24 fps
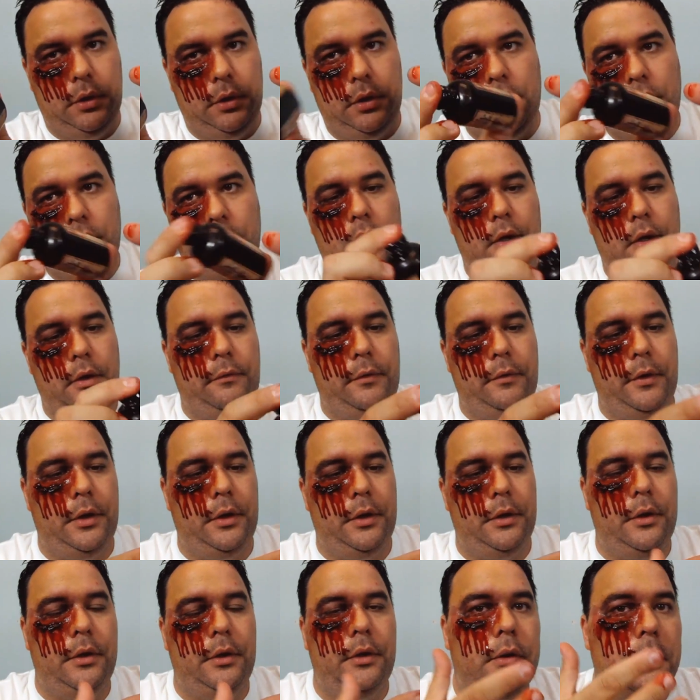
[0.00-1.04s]
little on our
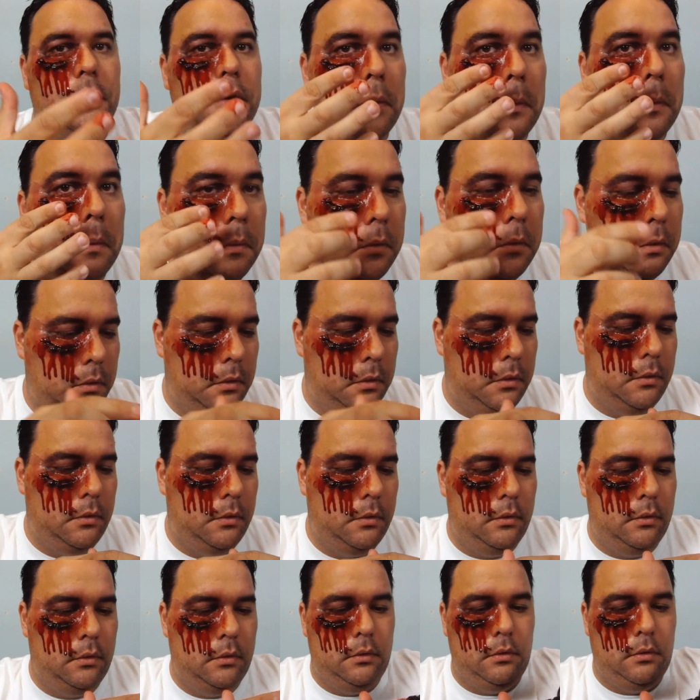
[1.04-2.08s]
finger and
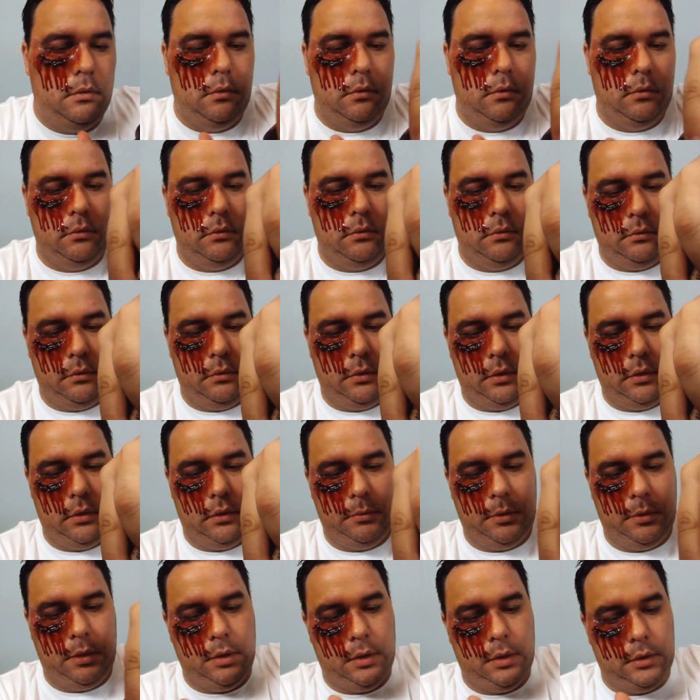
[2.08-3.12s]
wait. Let me
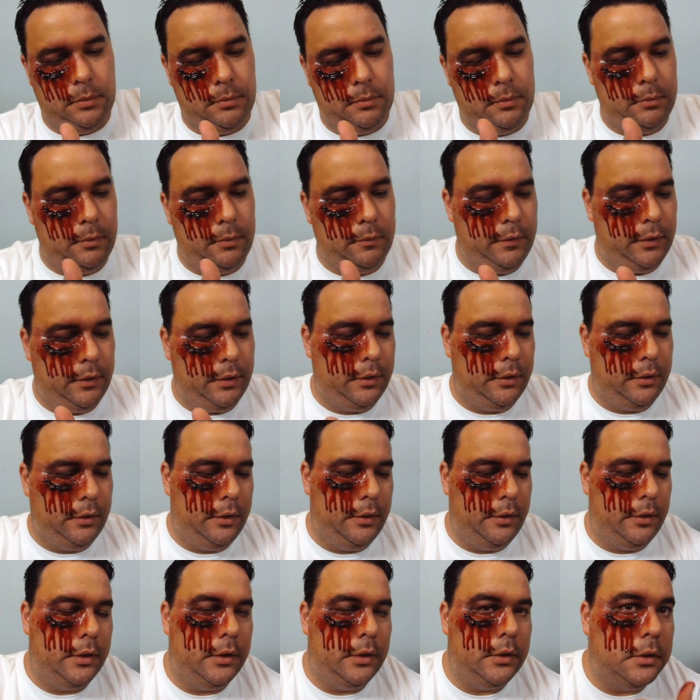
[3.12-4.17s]
get some on my finger. There
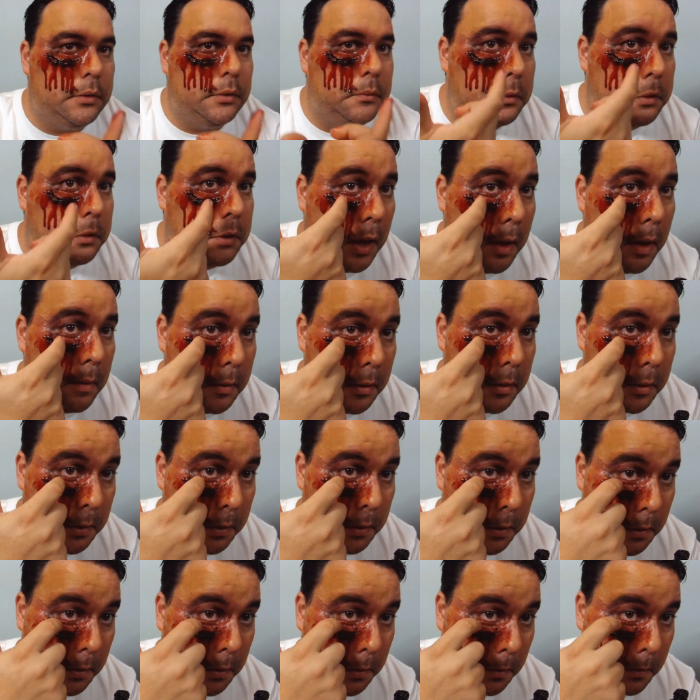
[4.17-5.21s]
it is, and we'll dab it in here.